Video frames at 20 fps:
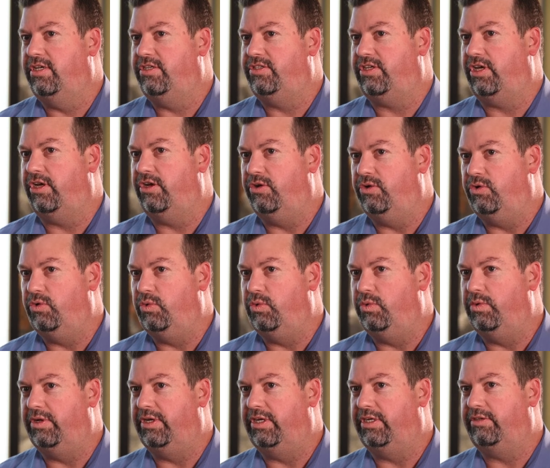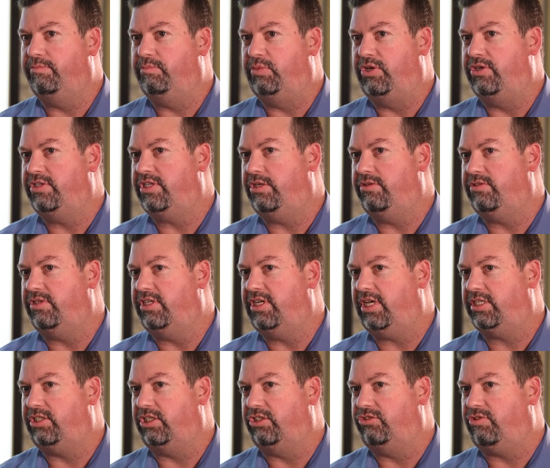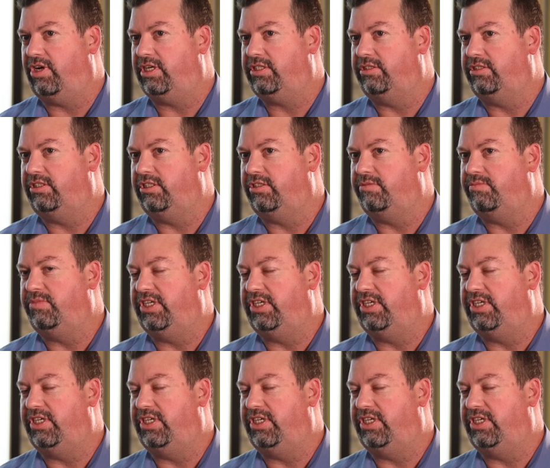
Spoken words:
So because they're using dust extraction systems,